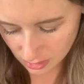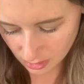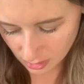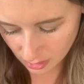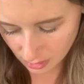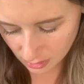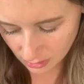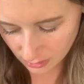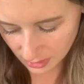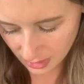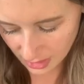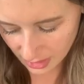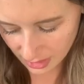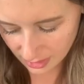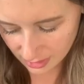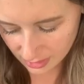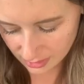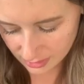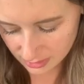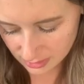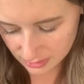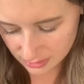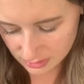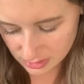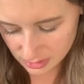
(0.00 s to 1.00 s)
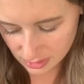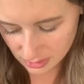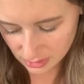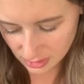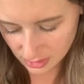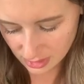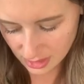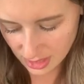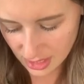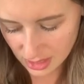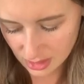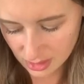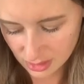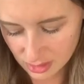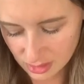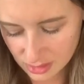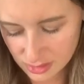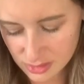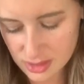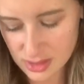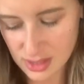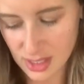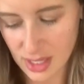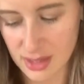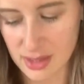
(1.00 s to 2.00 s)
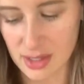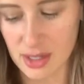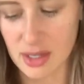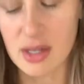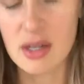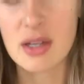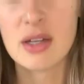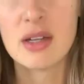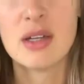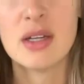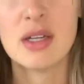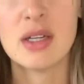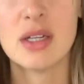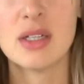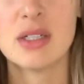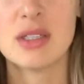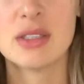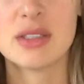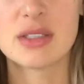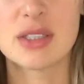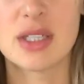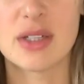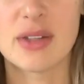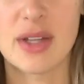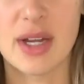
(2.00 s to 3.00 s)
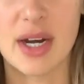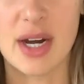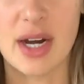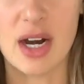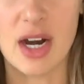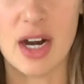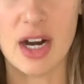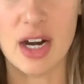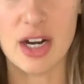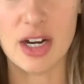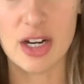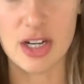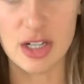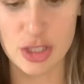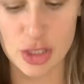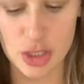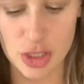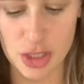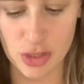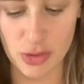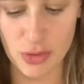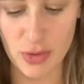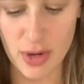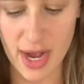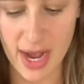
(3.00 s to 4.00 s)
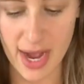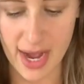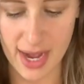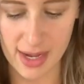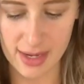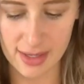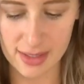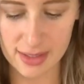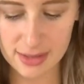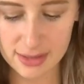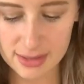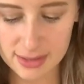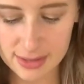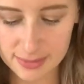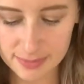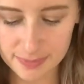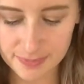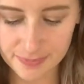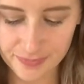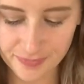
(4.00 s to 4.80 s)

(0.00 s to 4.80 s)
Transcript: Okay, so they're kind of close together. So there are her two eyes.